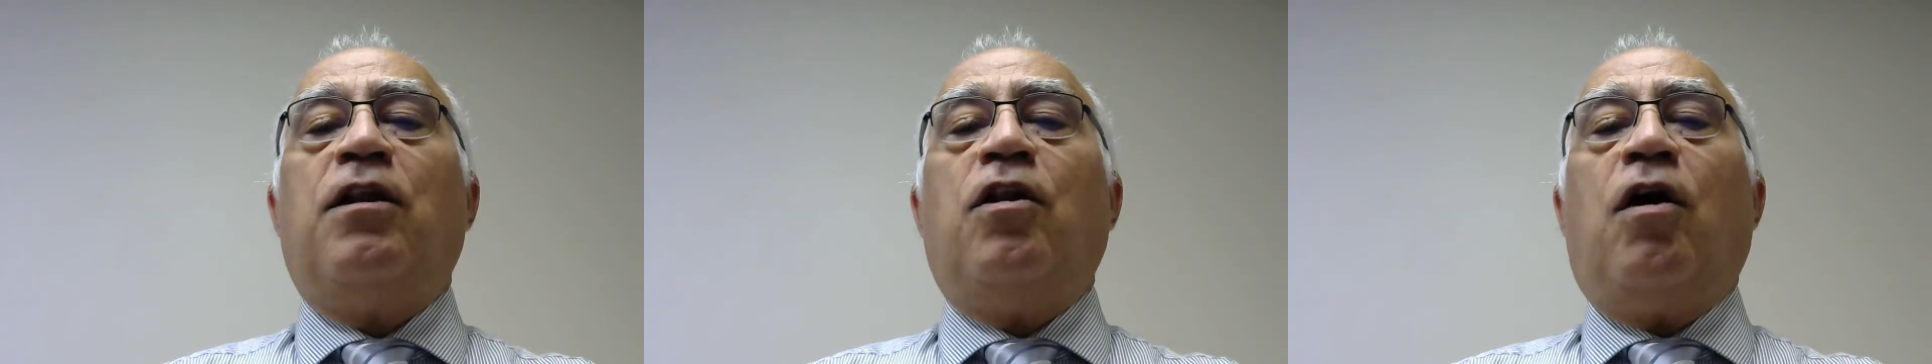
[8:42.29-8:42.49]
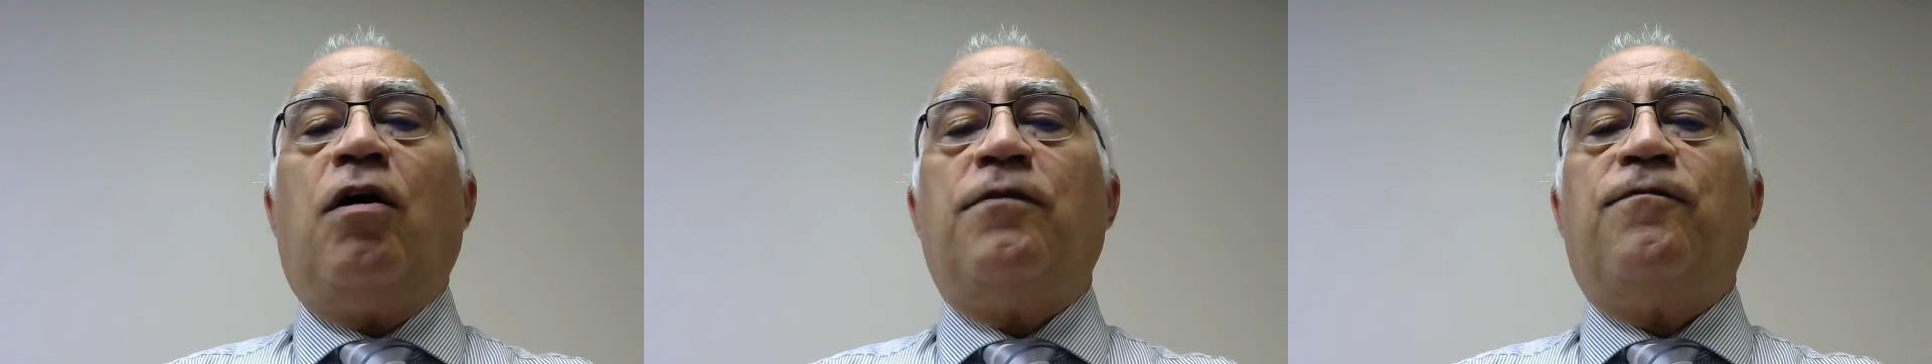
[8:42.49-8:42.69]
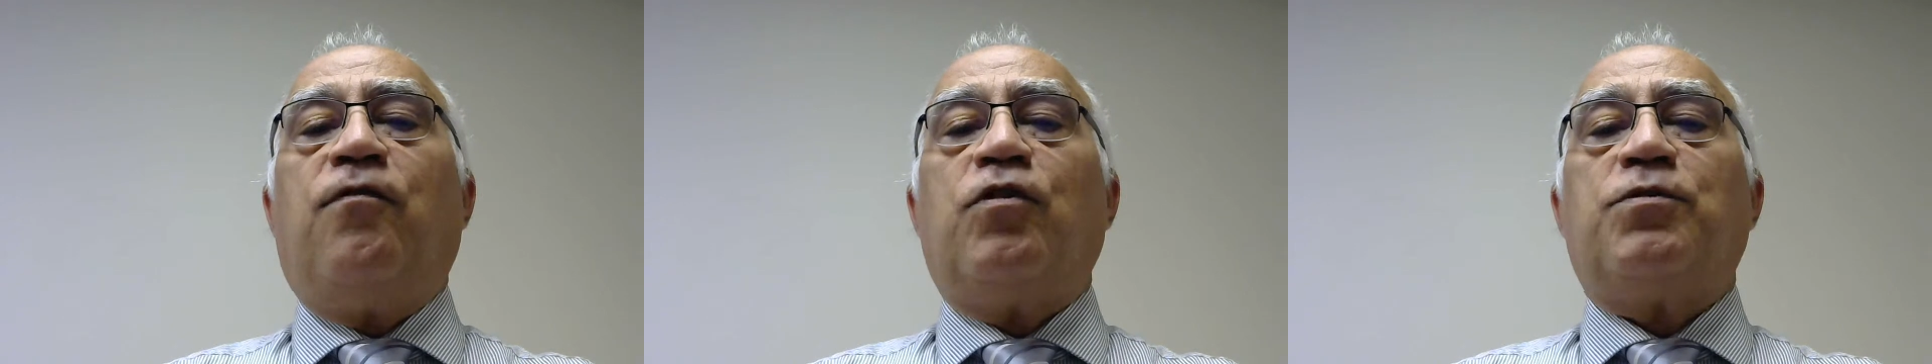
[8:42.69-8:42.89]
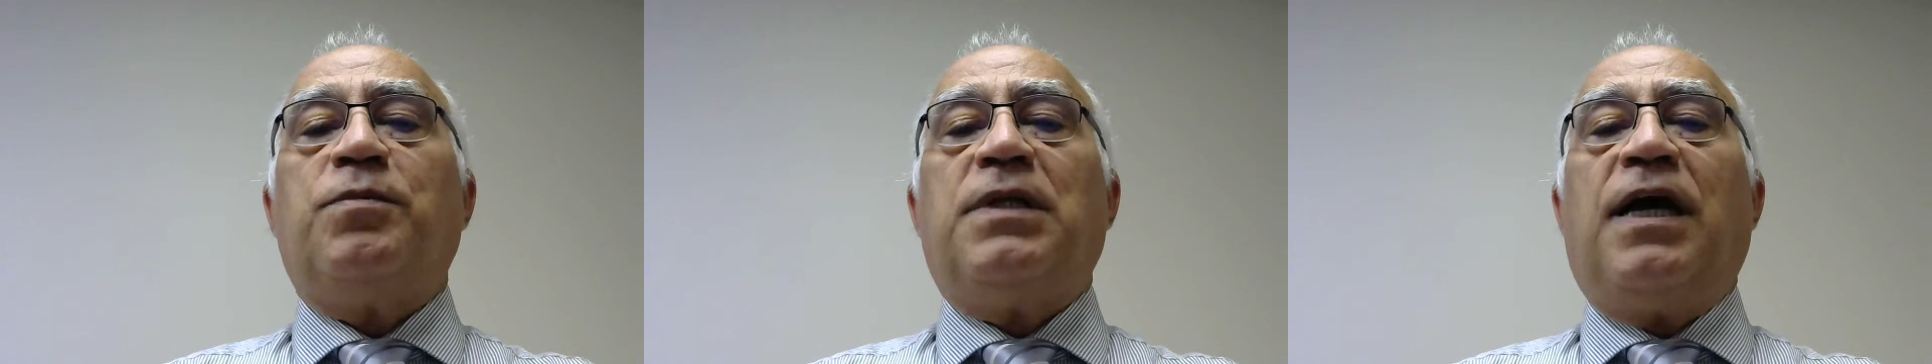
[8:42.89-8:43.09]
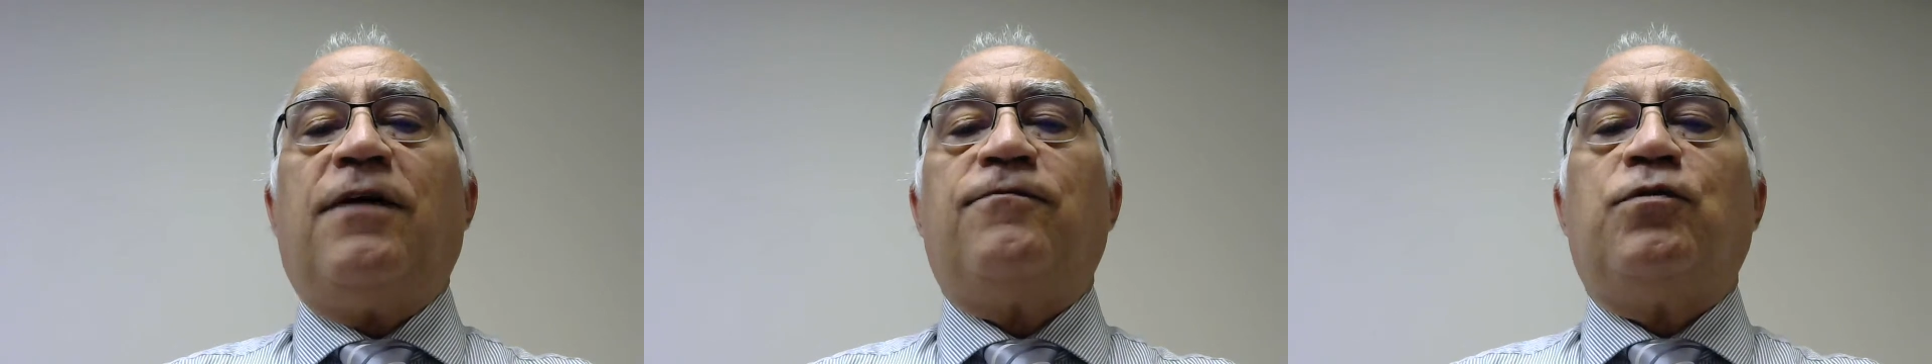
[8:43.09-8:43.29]
law
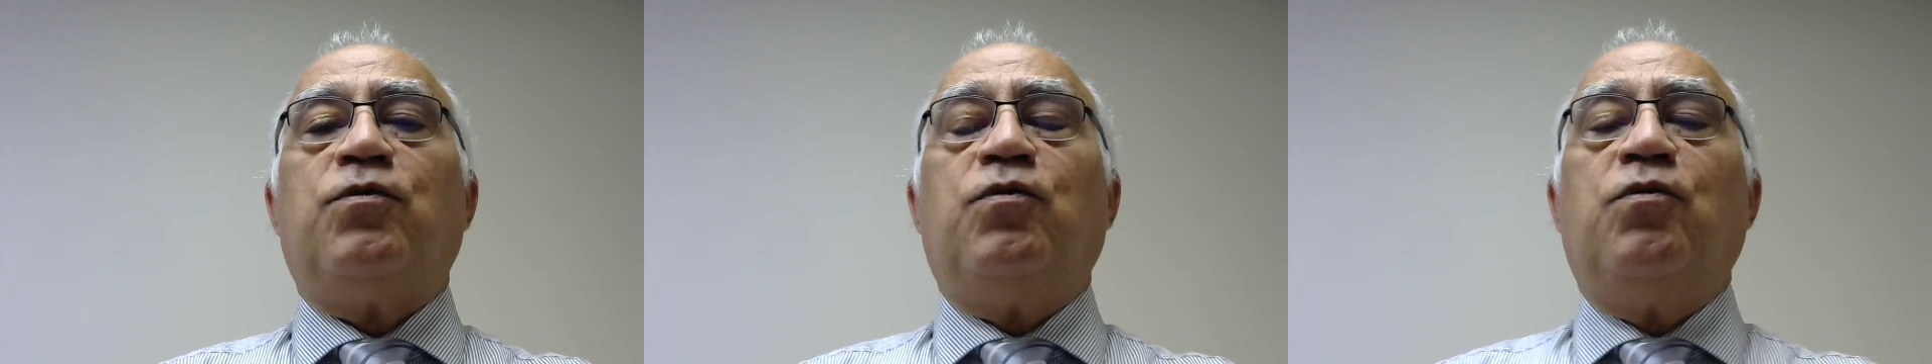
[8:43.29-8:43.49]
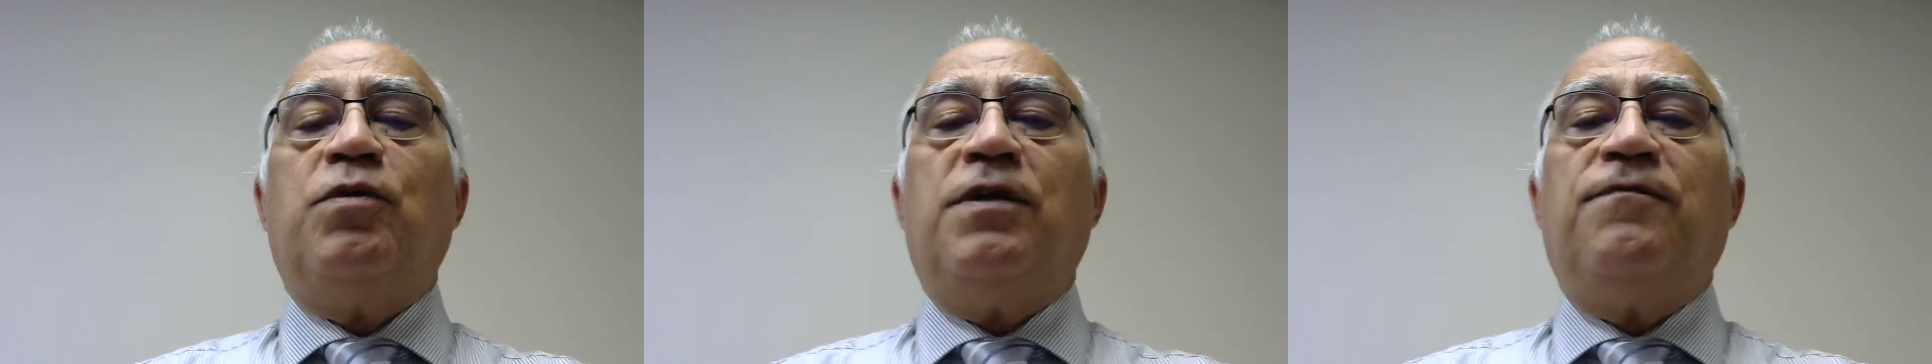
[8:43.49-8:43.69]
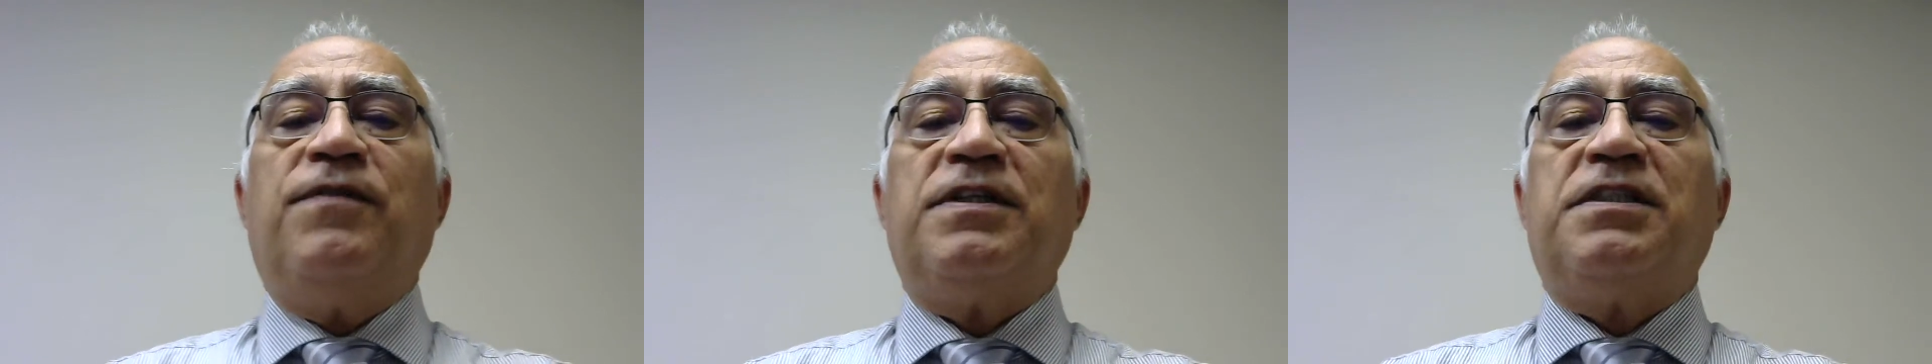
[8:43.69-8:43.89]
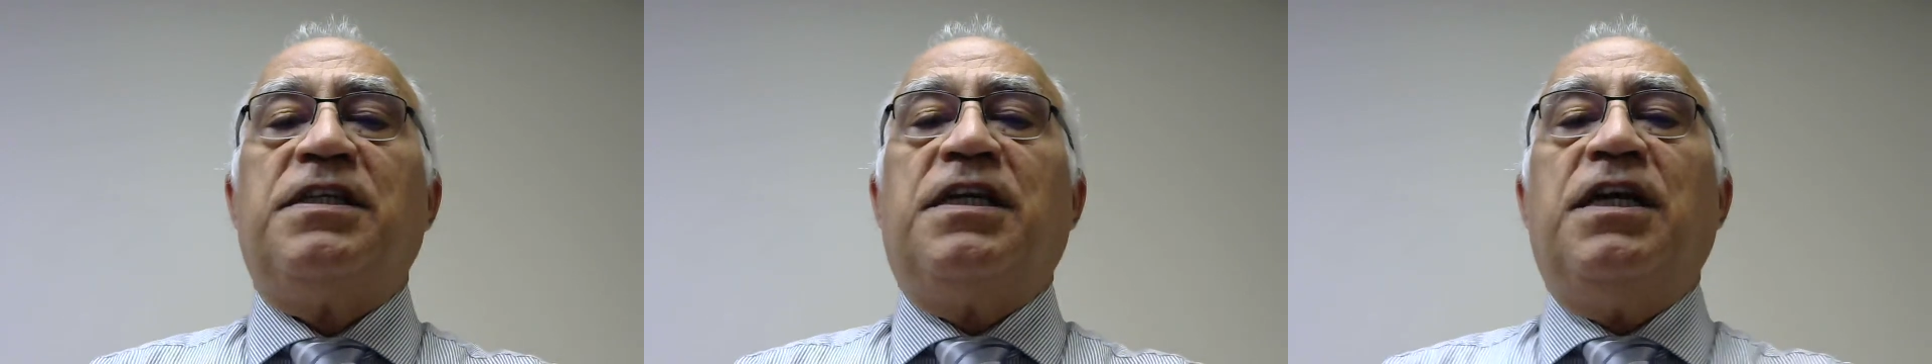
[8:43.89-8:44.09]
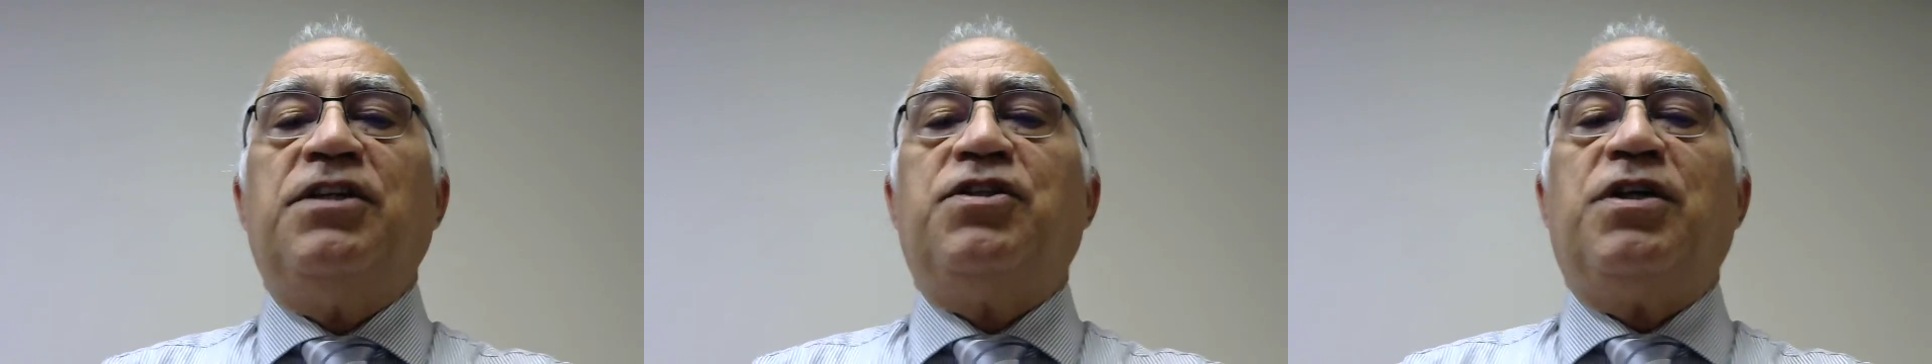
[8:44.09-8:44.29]
enforcement have to do
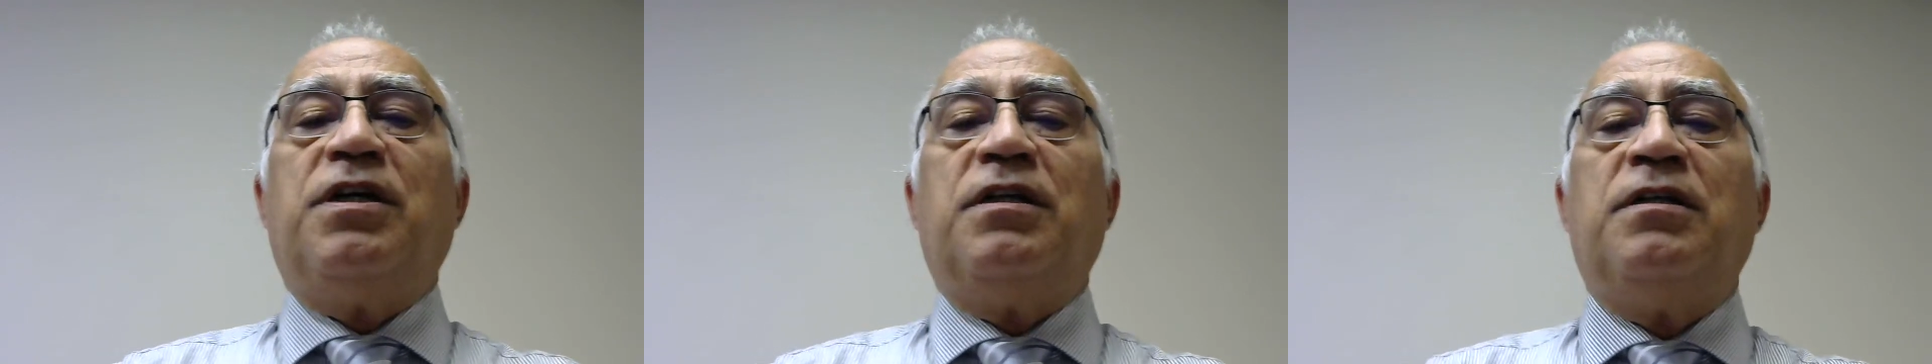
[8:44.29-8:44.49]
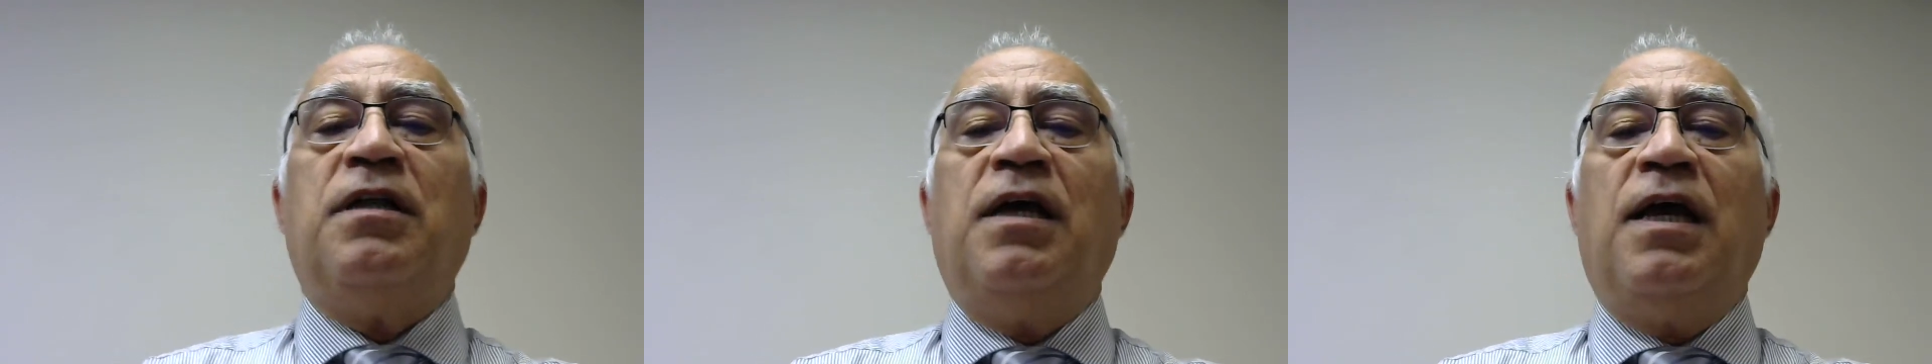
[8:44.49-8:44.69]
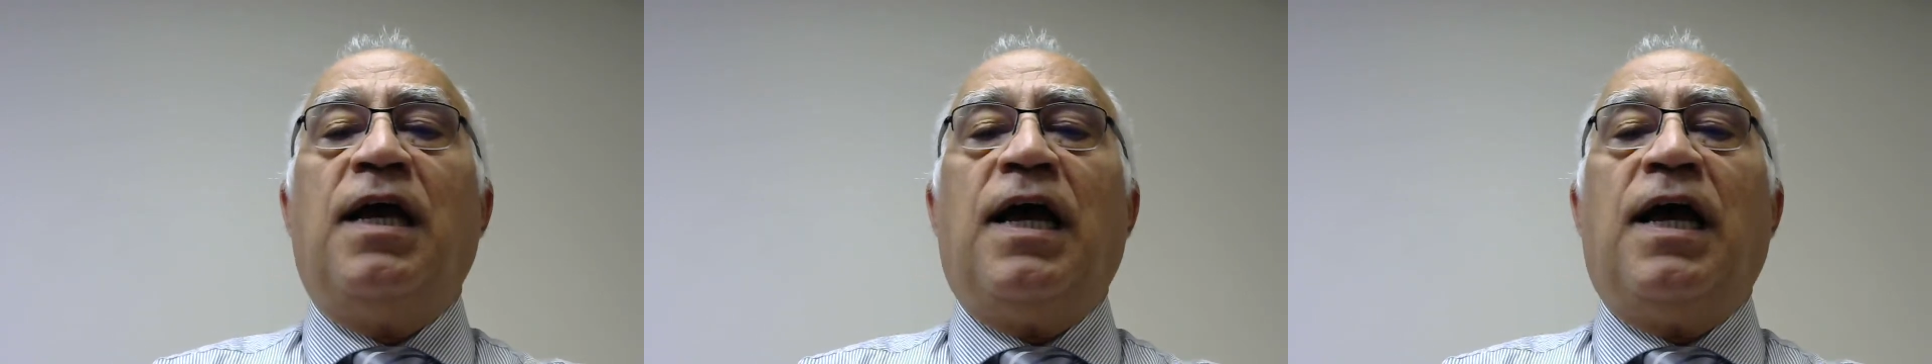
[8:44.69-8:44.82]
investigation